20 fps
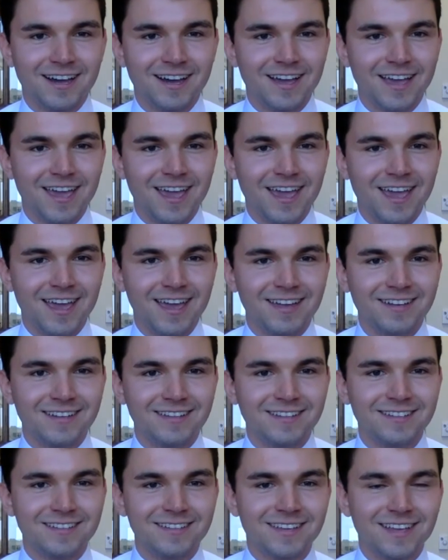And
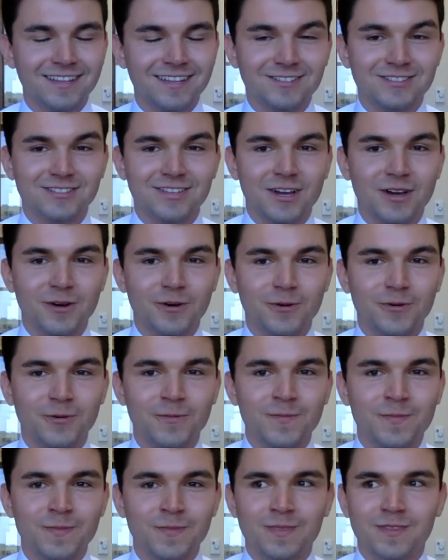
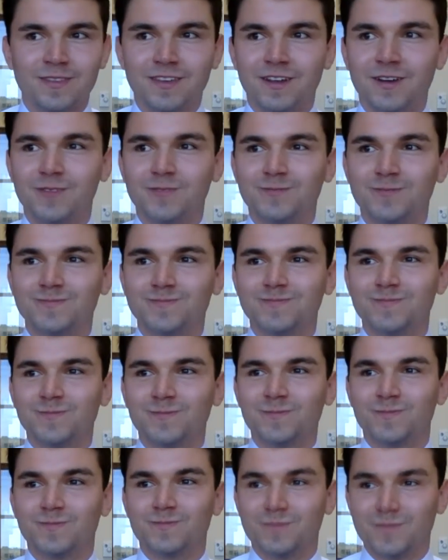so,
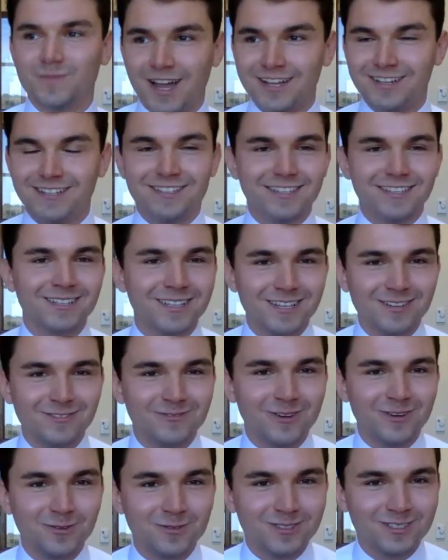ideally
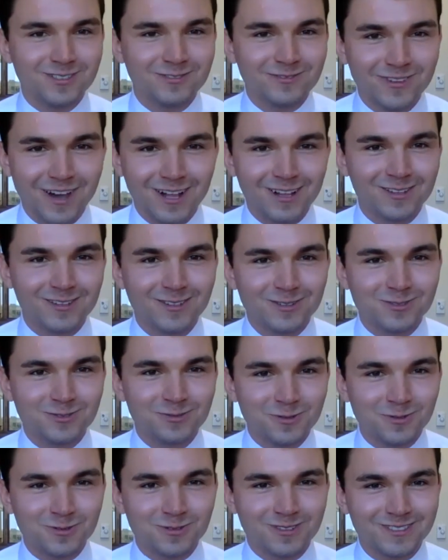folks follow those
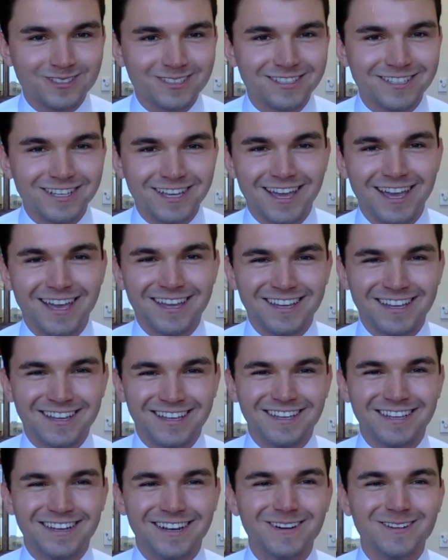rules,
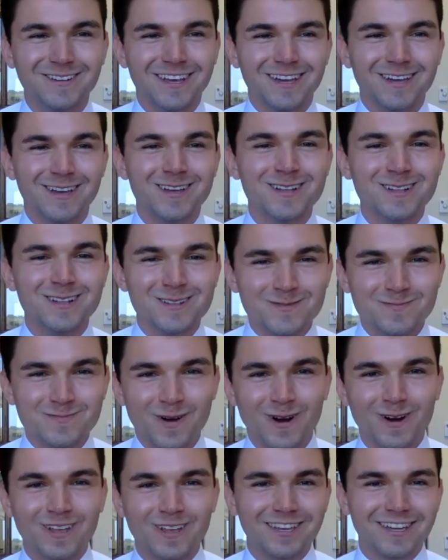like
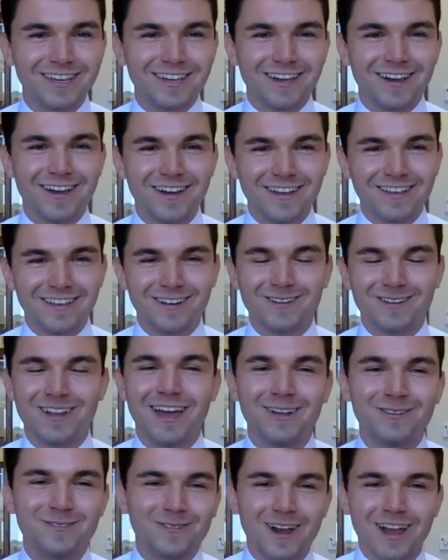parking,
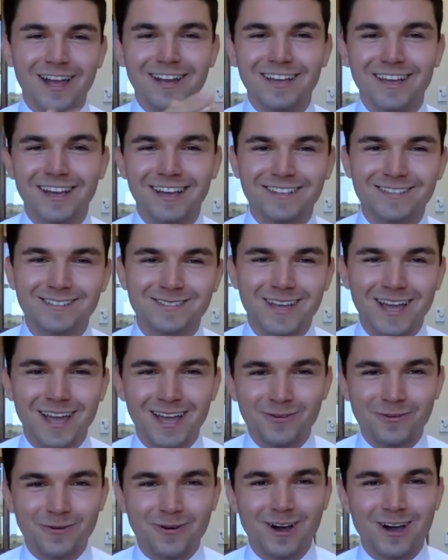not riding on the
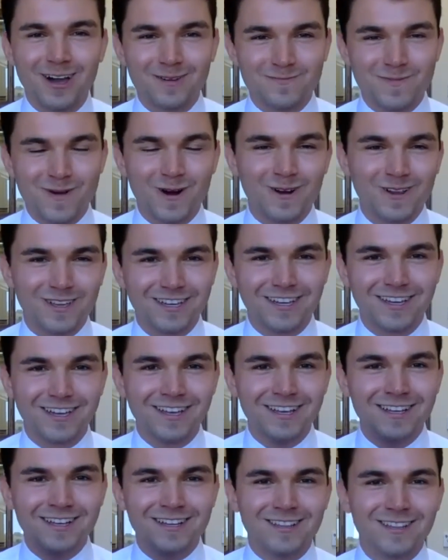sidewalk, parking
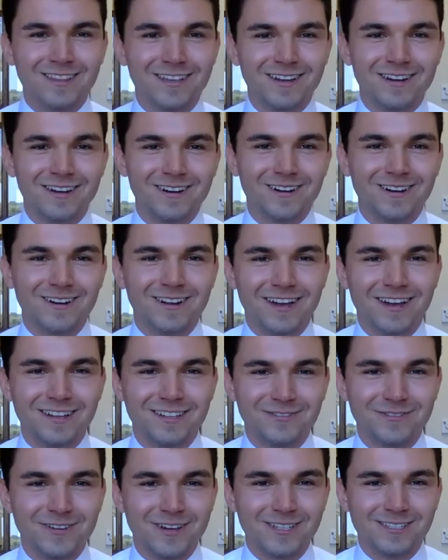their
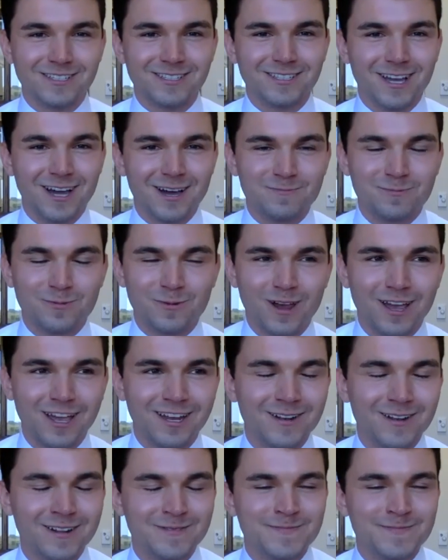devices upright,